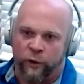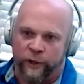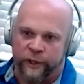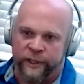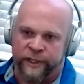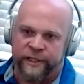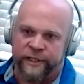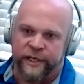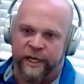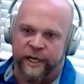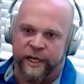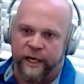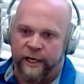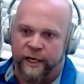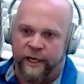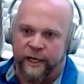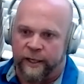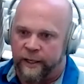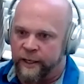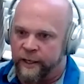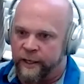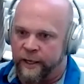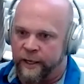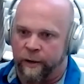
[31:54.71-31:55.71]
board
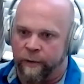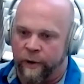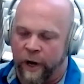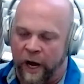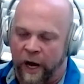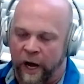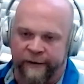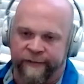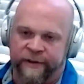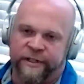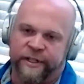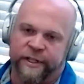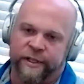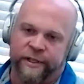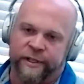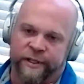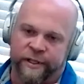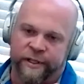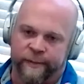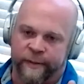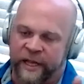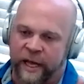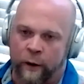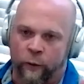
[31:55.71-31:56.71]
say, you know, obviously
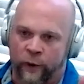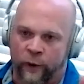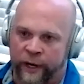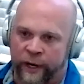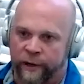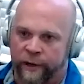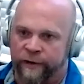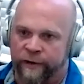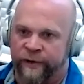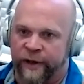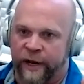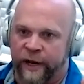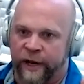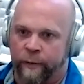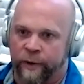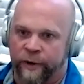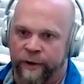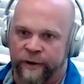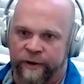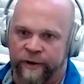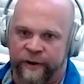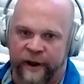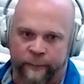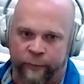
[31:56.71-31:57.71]
there's gonna be that weird
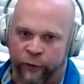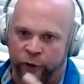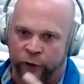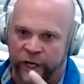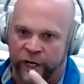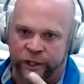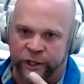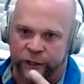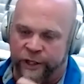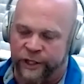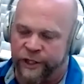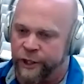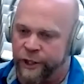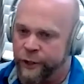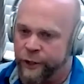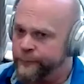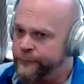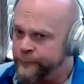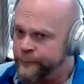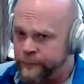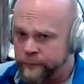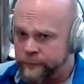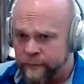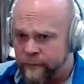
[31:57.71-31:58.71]
thing where you got a pressure
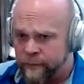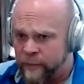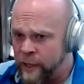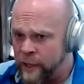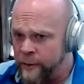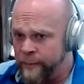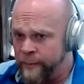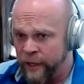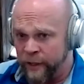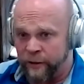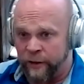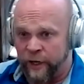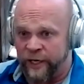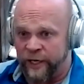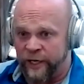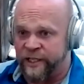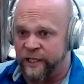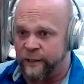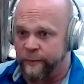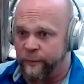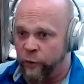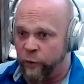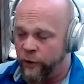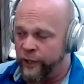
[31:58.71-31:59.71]
issue, but
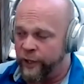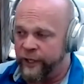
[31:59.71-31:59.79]
across the